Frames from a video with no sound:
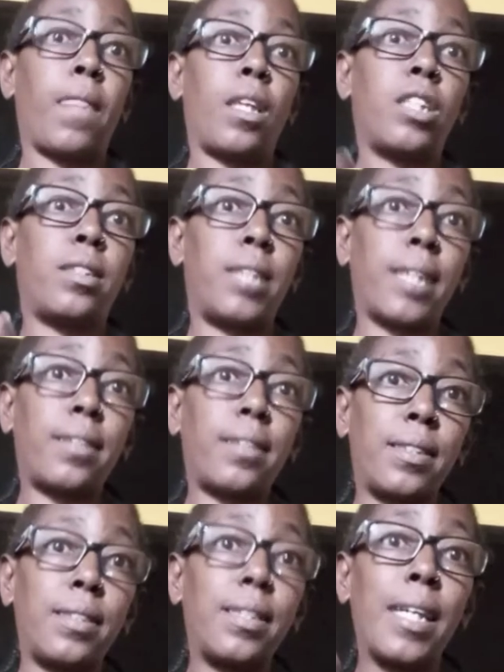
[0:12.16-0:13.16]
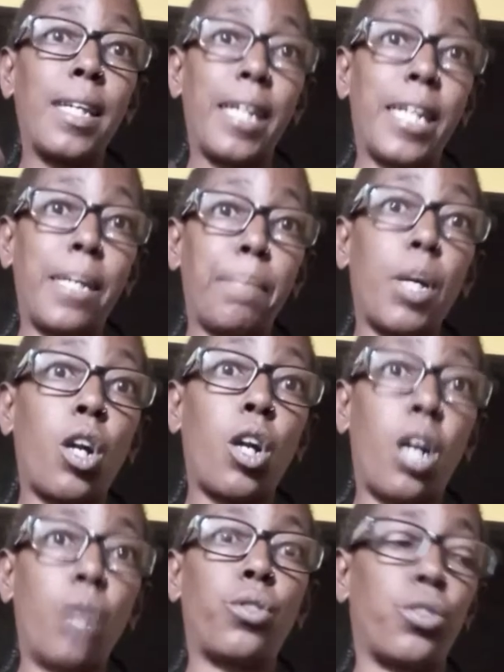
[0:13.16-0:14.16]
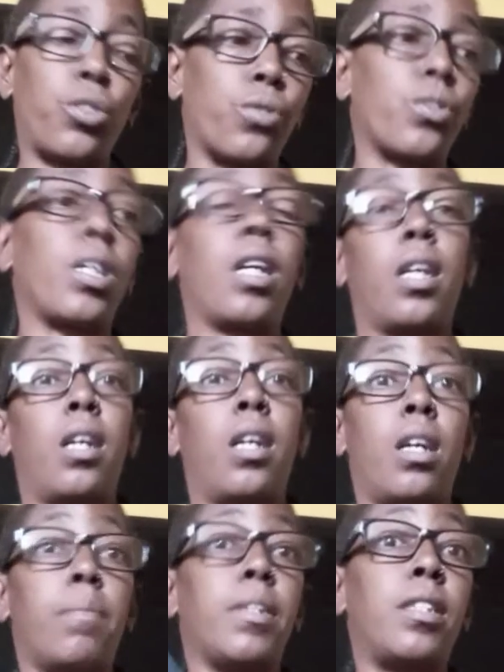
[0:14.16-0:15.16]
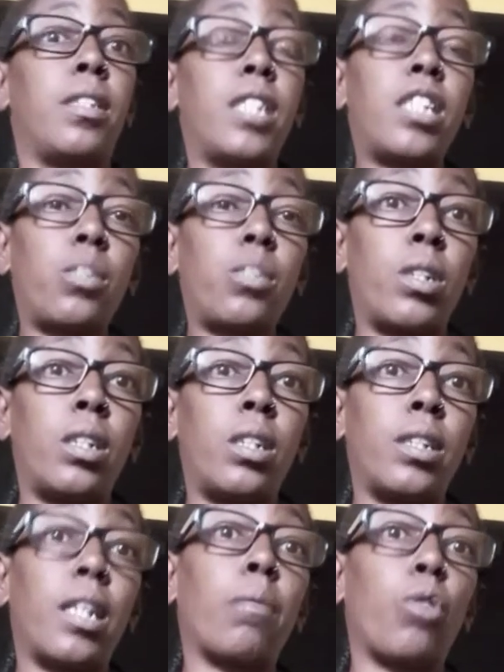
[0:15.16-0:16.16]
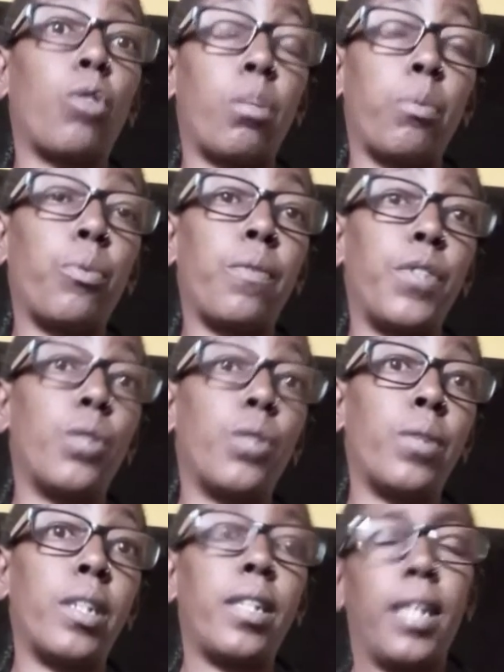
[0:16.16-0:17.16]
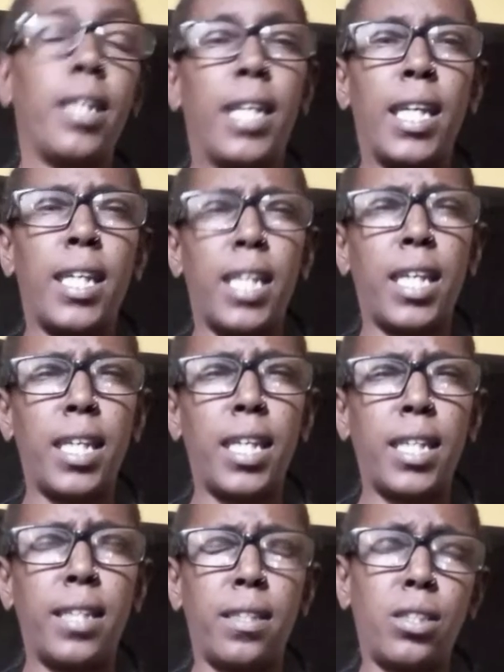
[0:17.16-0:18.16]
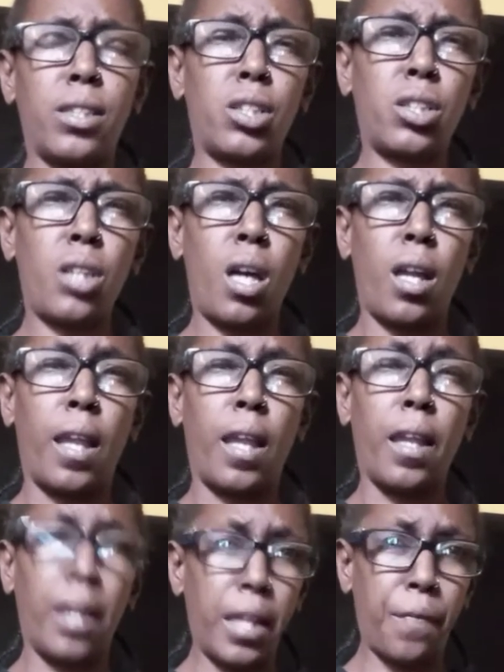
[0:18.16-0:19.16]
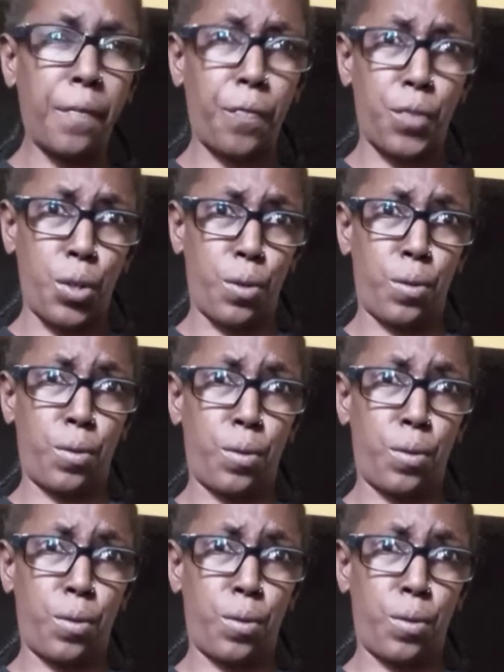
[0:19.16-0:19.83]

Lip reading: Texas Hemp Cultures. But this one that I'm going to be reviewing is Lifter.